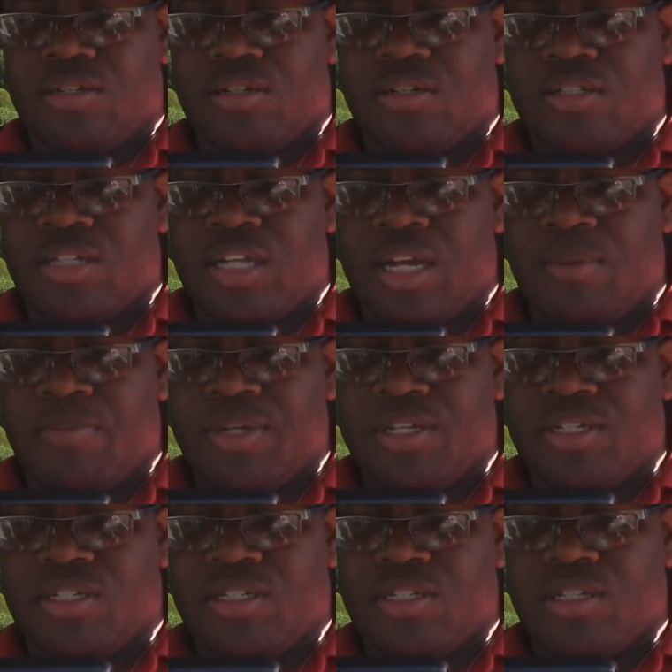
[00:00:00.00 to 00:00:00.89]
the
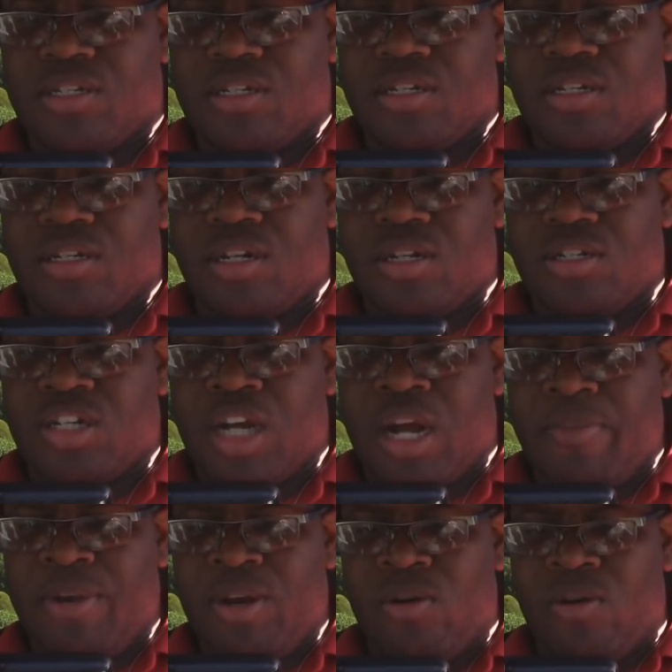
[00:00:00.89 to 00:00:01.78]
zombies. Oh,
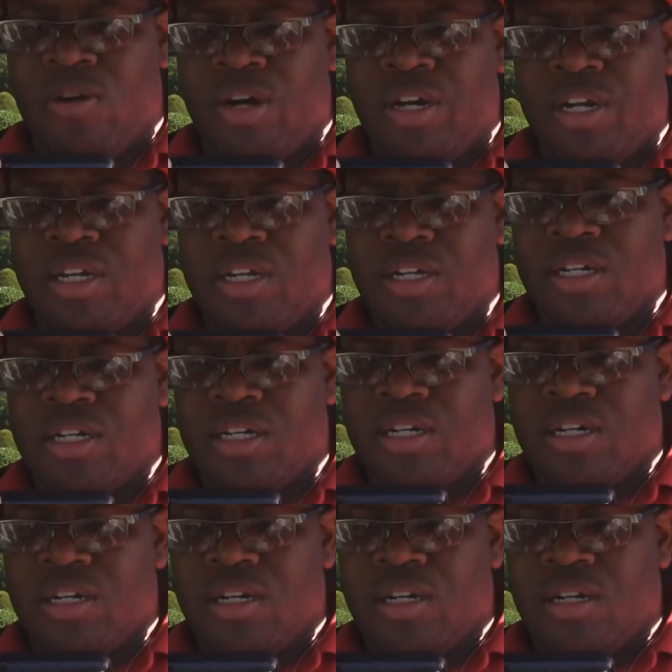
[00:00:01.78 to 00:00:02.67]
zombie horde.
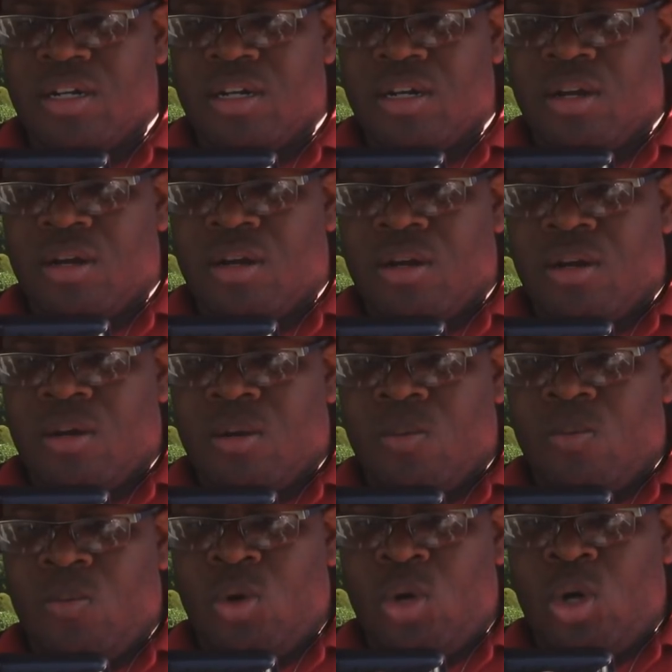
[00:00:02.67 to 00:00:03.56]

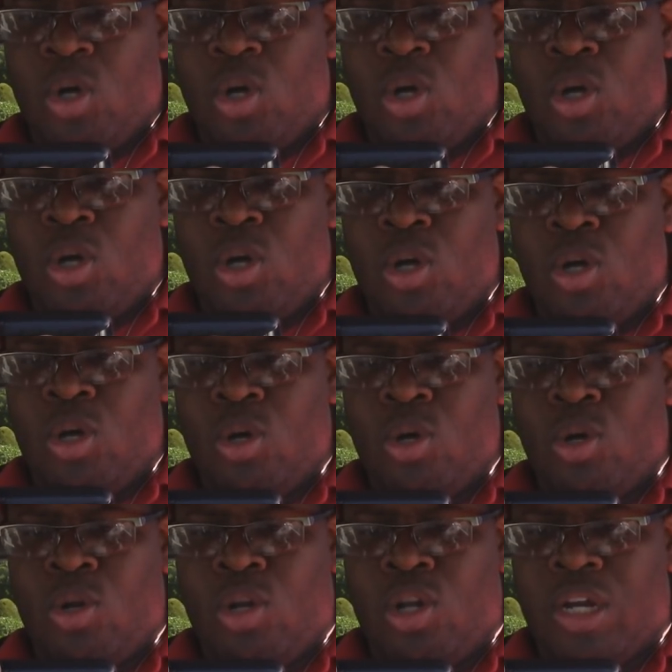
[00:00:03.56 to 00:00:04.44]

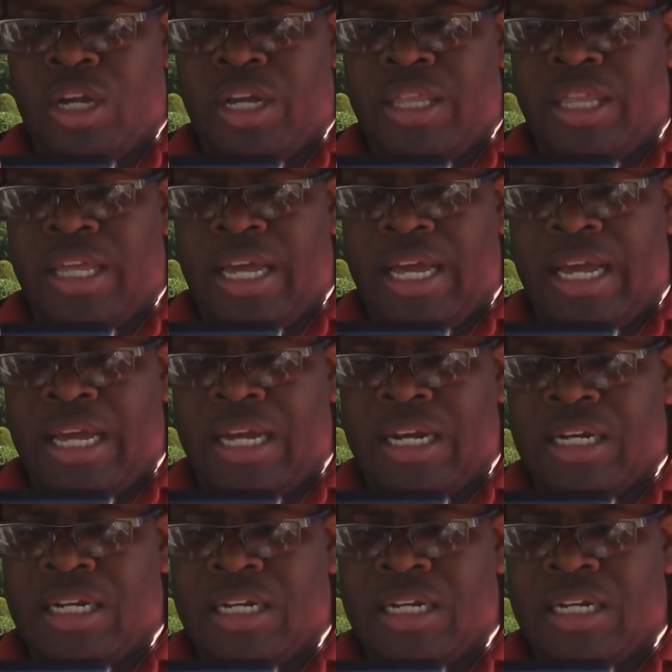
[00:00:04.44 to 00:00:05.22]
Woo! Look at that.